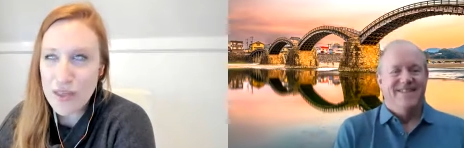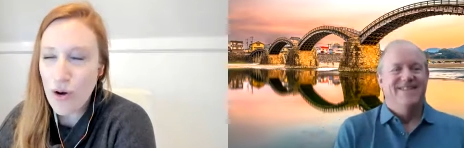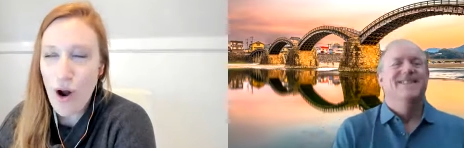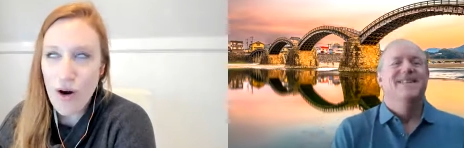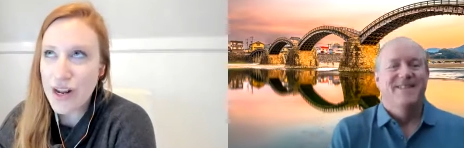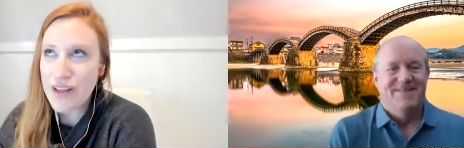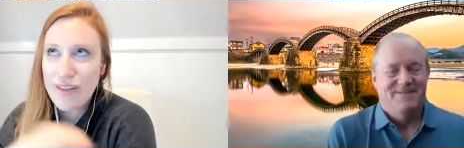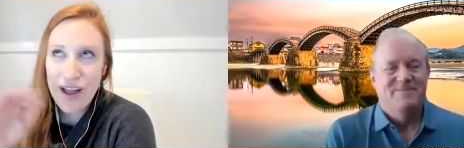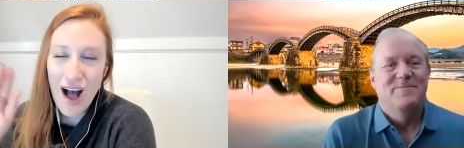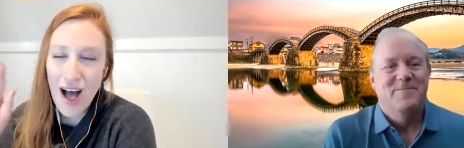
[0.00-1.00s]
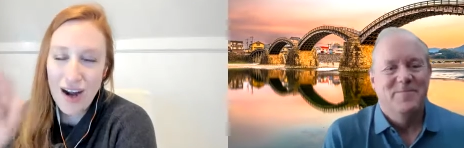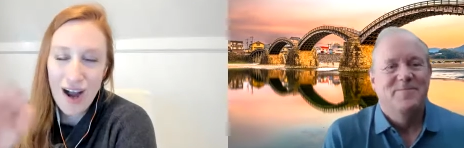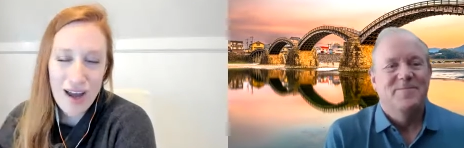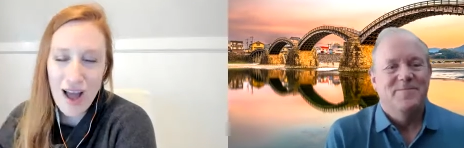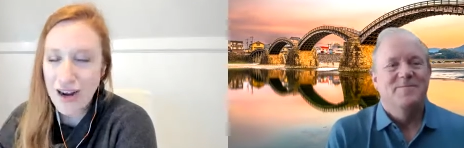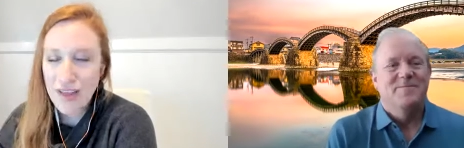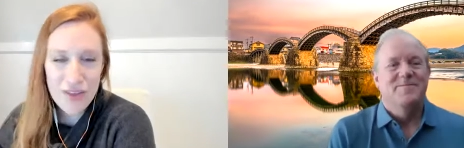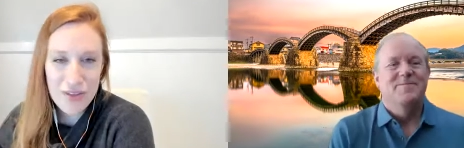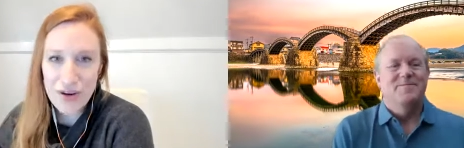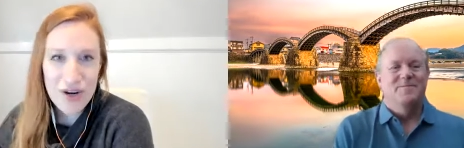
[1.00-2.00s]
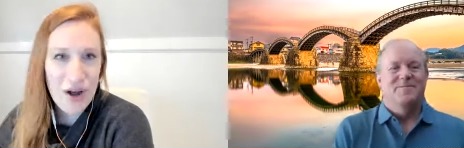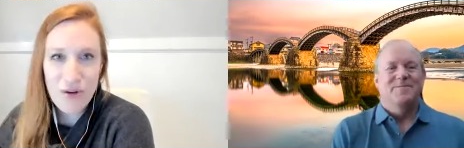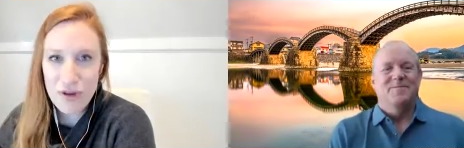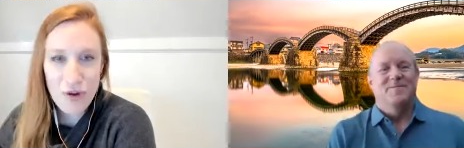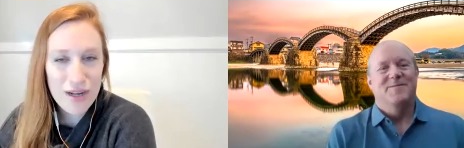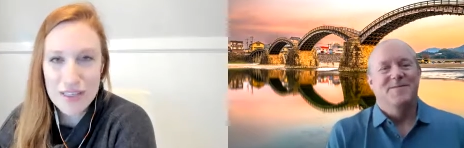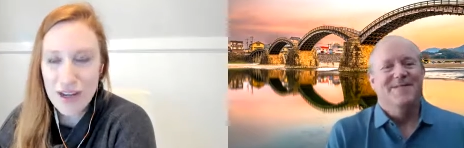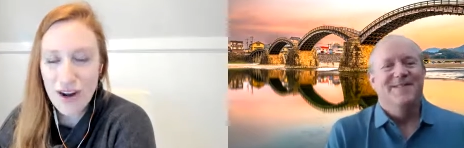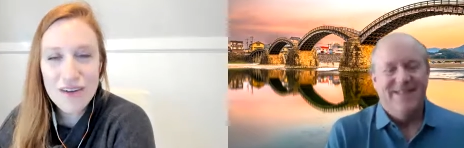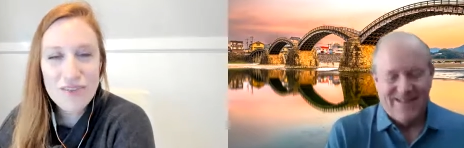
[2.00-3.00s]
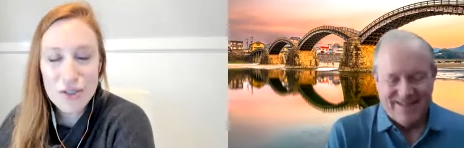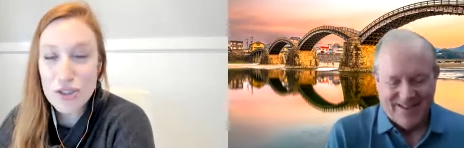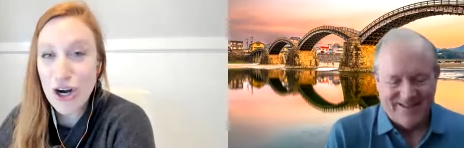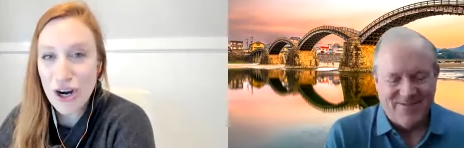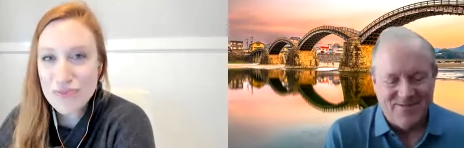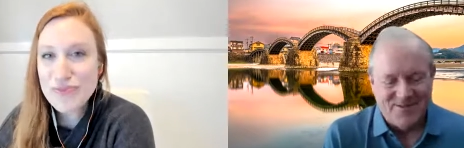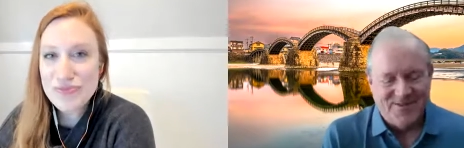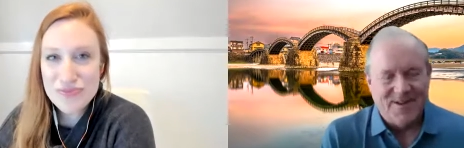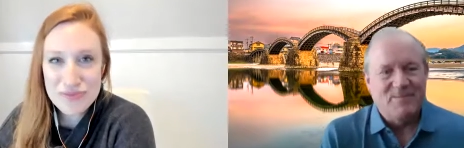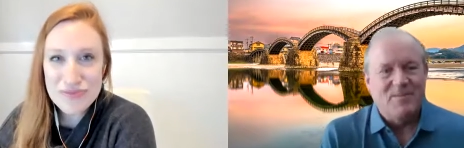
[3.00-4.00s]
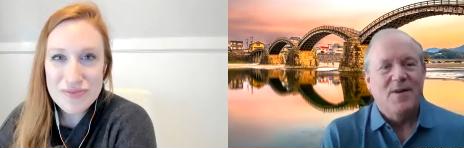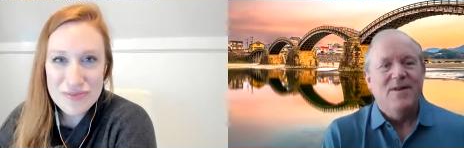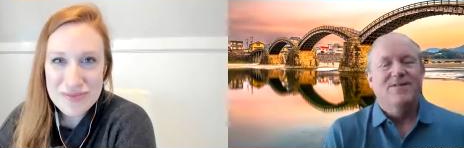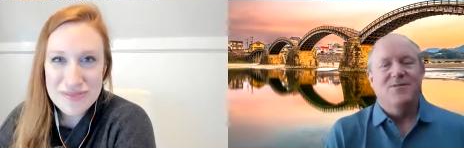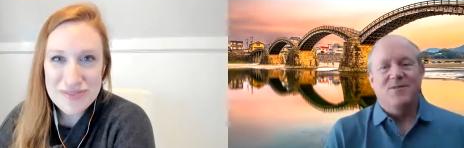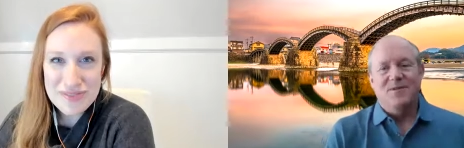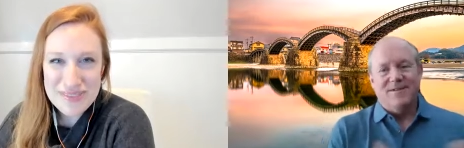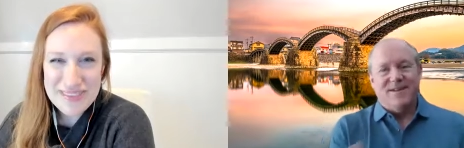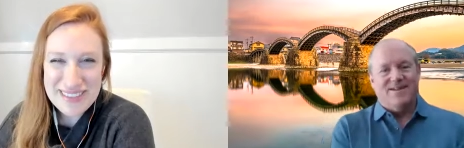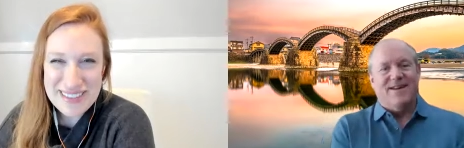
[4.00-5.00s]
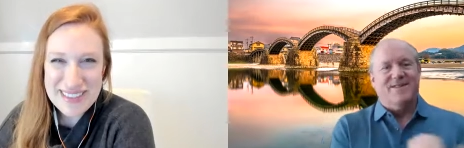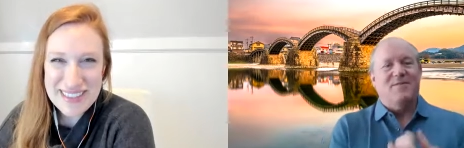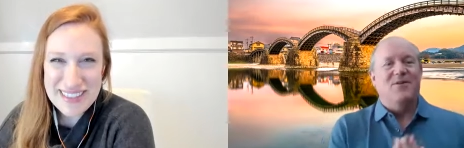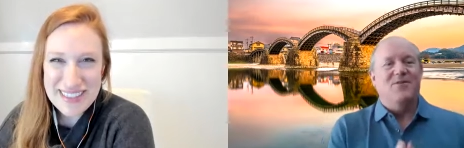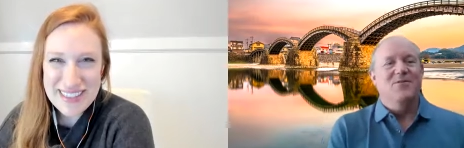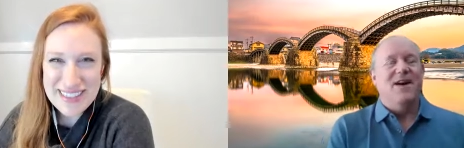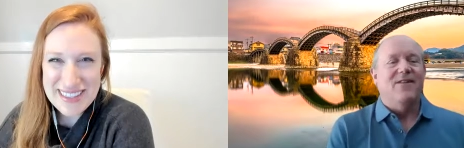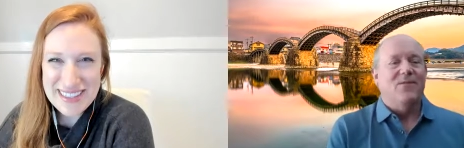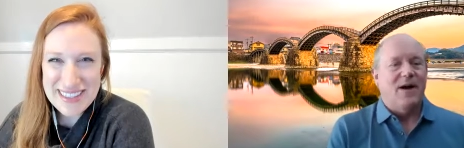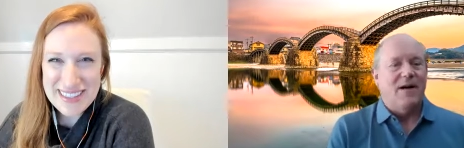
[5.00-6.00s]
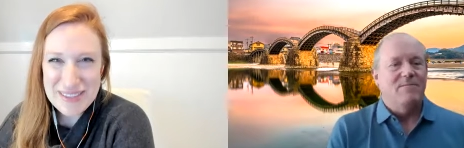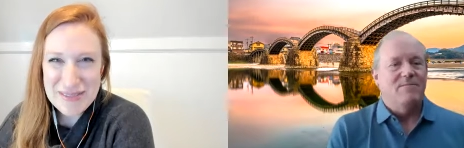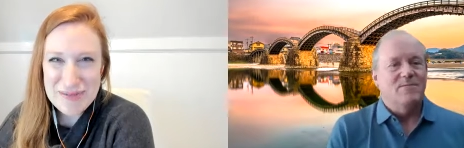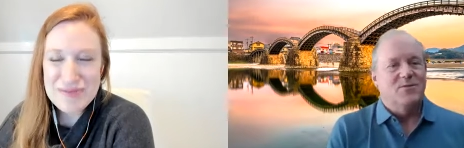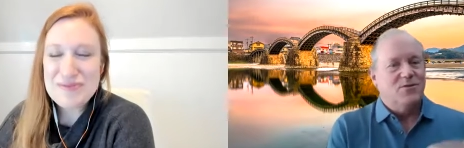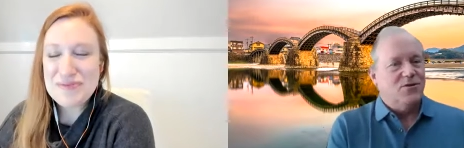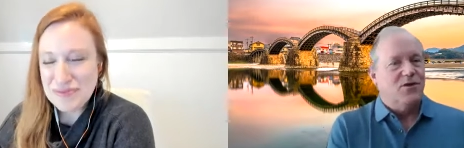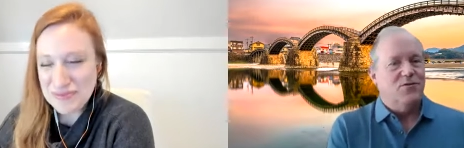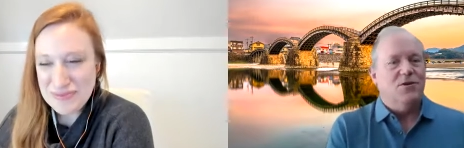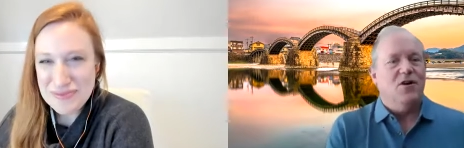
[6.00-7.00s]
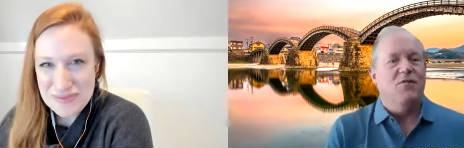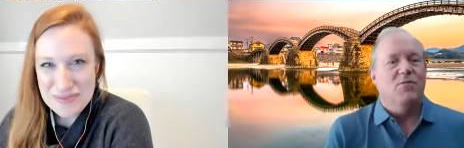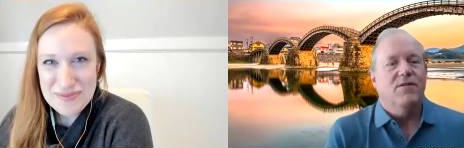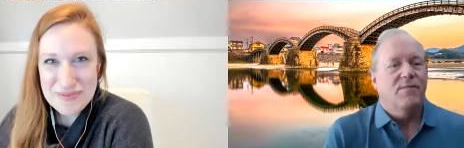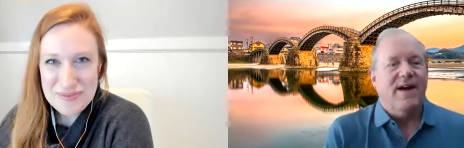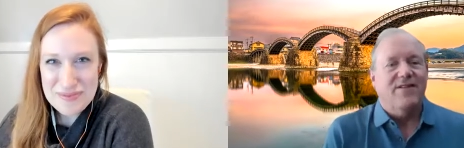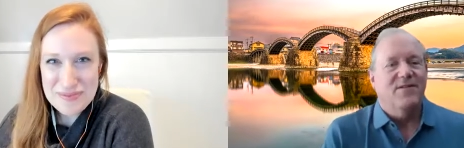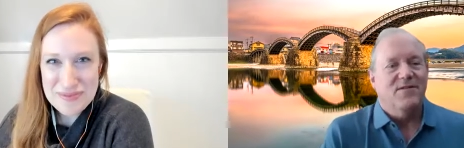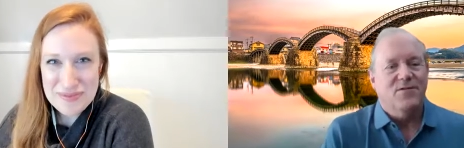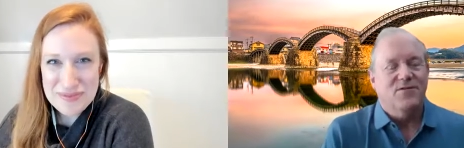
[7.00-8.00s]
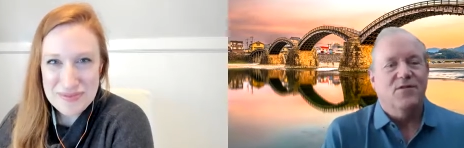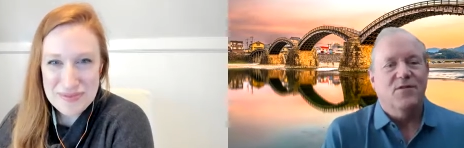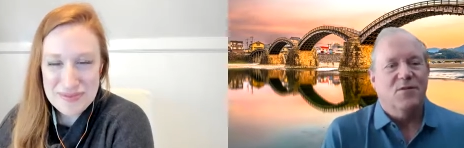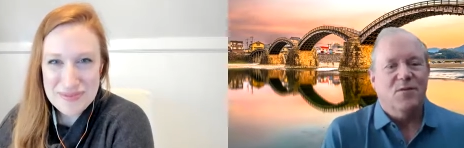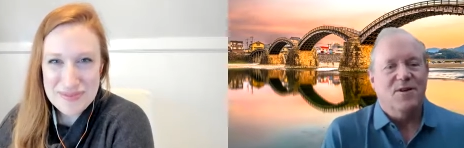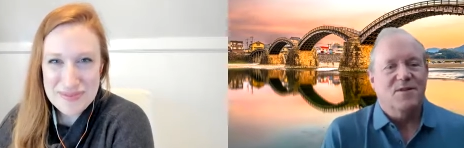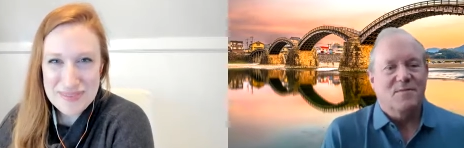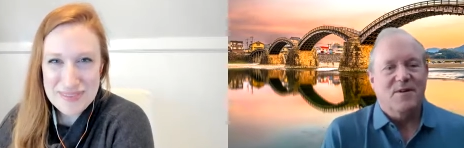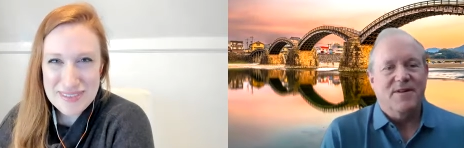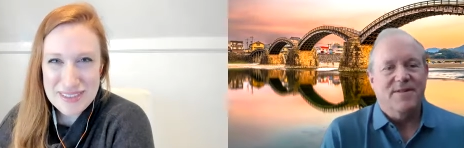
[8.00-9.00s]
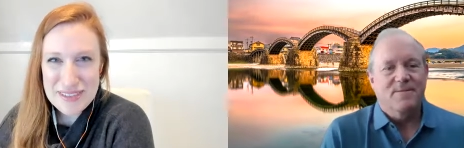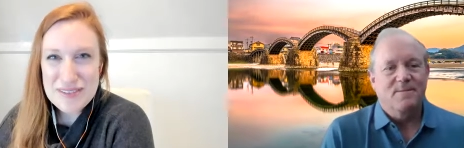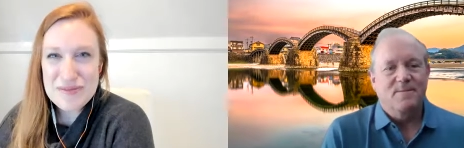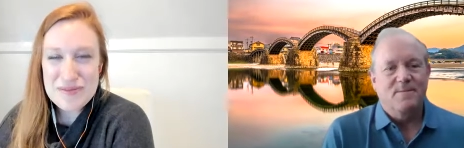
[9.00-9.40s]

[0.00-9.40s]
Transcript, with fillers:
Speaker 1: they're already like hot, hot, hot. I think they're going to go even crazier for sure. Yes, I
Speaker 2: would agree. So let's let's ask about you now. Um, can you share a brief background of yourself and your work experience?